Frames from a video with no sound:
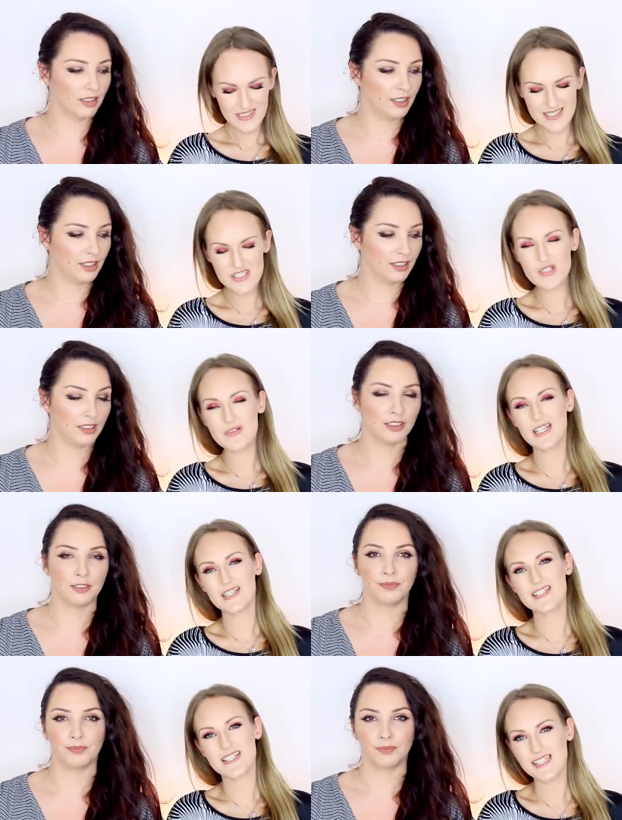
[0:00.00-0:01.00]
Speaker 1: Let's do
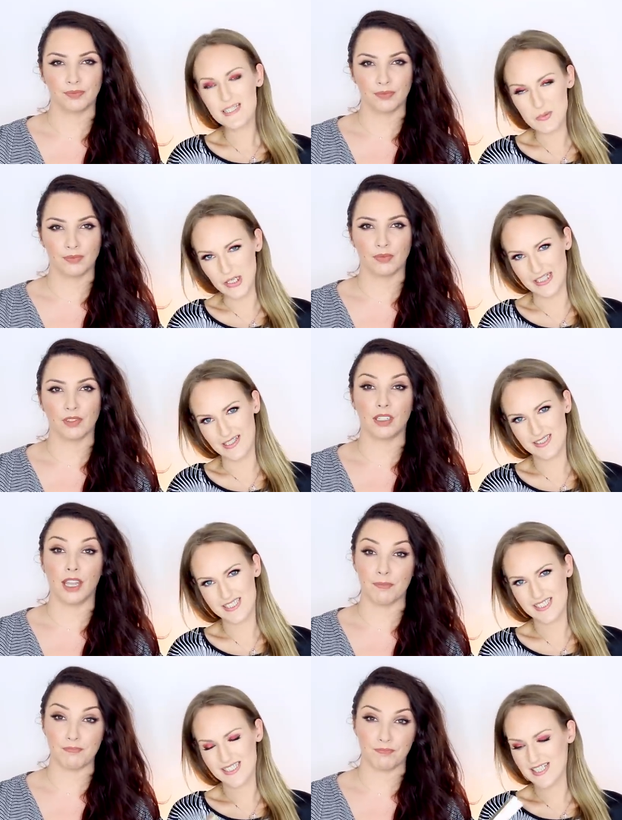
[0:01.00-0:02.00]
another Stila product.
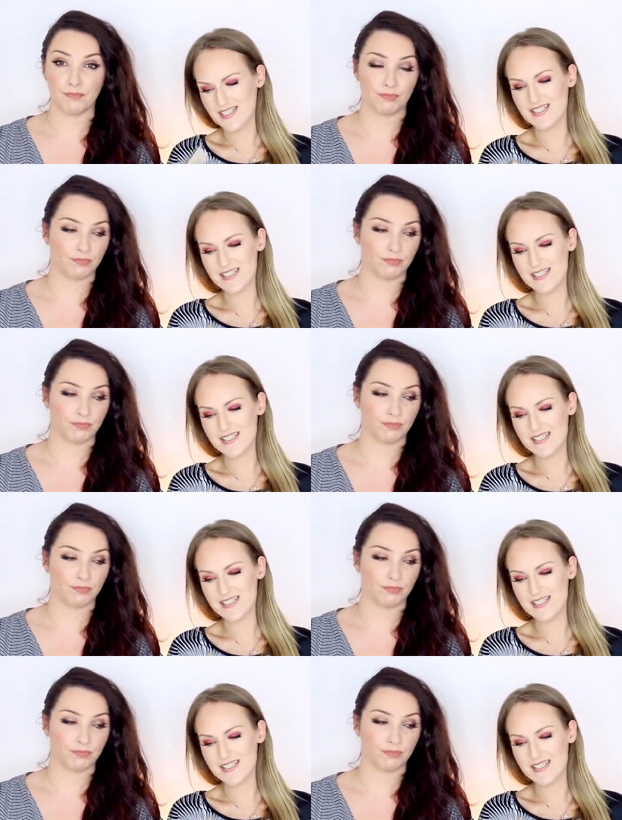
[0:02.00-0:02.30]
Yeah. This